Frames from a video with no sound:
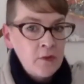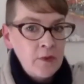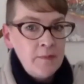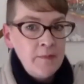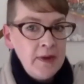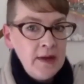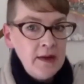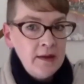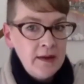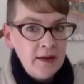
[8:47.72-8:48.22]
we
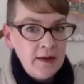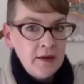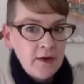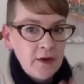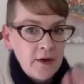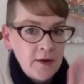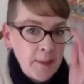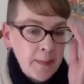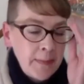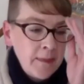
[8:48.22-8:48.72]
mean
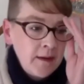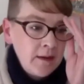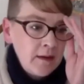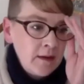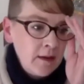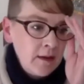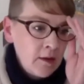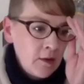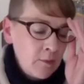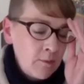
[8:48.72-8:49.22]
here,
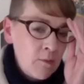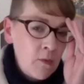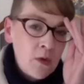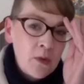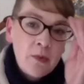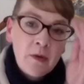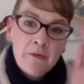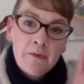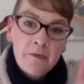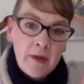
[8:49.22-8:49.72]
more
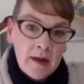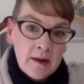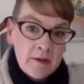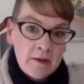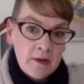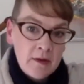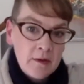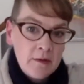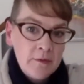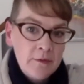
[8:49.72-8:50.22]

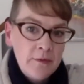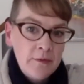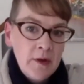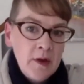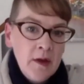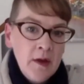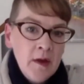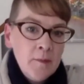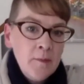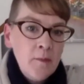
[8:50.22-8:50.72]
reflective,
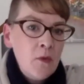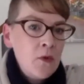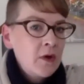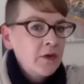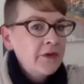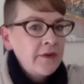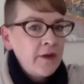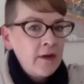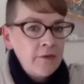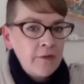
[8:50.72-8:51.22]
more
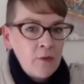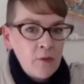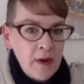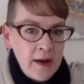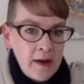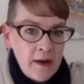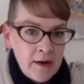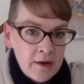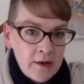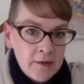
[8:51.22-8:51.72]

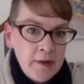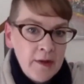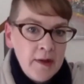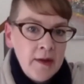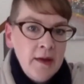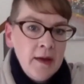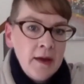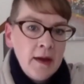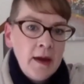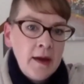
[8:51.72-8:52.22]
self-aware,
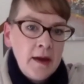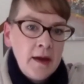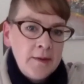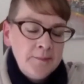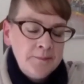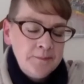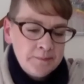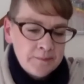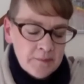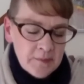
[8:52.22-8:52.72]

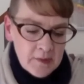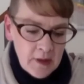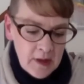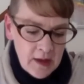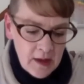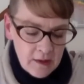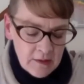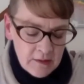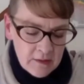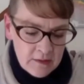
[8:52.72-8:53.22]

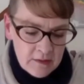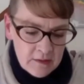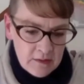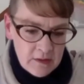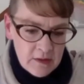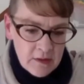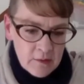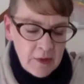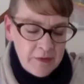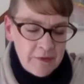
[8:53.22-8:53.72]
and
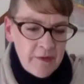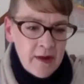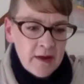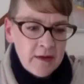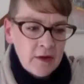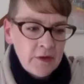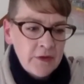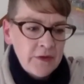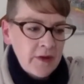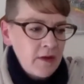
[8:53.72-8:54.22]
we find
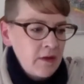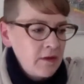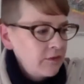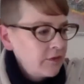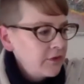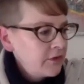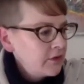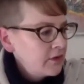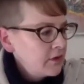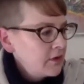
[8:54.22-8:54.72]

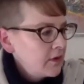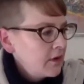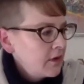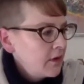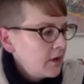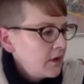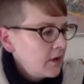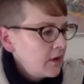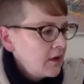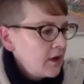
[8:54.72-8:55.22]
ourselves
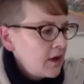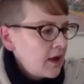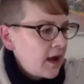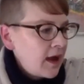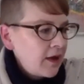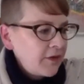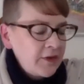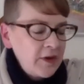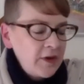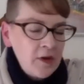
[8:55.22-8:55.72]

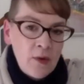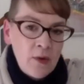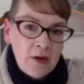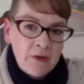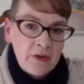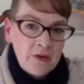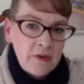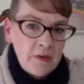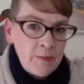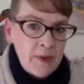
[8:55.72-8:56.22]
asking
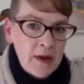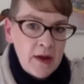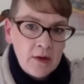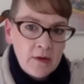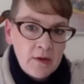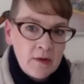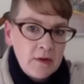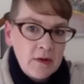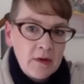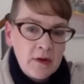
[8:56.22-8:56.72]
questions
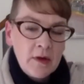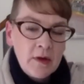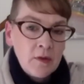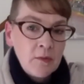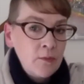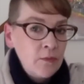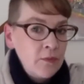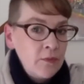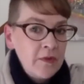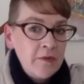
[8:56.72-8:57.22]
about,
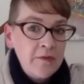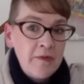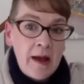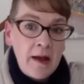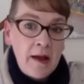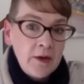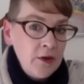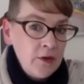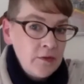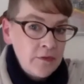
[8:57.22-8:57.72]
the
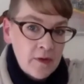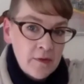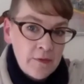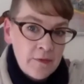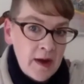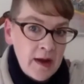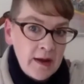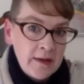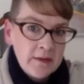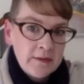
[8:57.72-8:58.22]
value of our
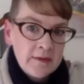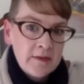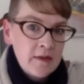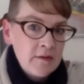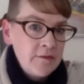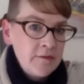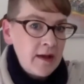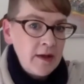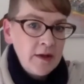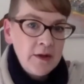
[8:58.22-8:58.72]
friends and the
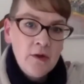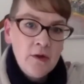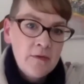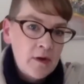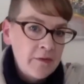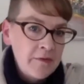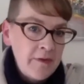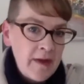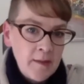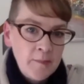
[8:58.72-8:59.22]
value of
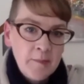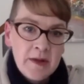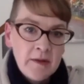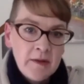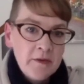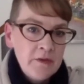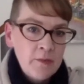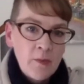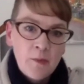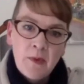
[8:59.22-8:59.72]
our
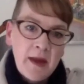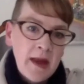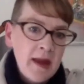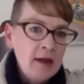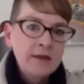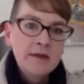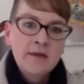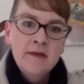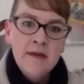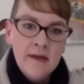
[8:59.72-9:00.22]
families when we
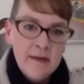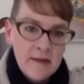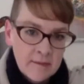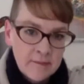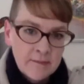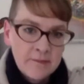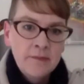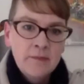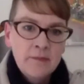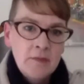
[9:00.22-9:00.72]
can't see
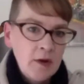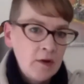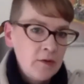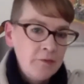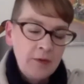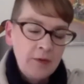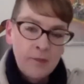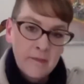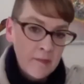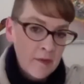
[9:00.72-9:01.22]
them,
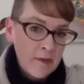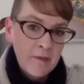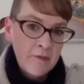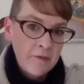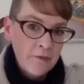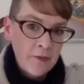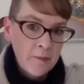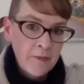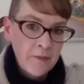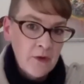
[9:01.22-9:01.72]

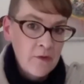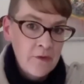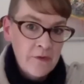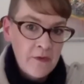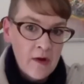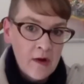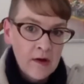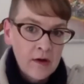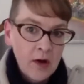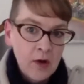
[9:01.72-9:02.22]
from so
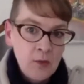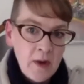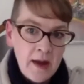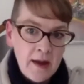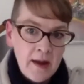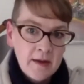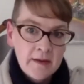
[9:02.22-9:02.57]
far away,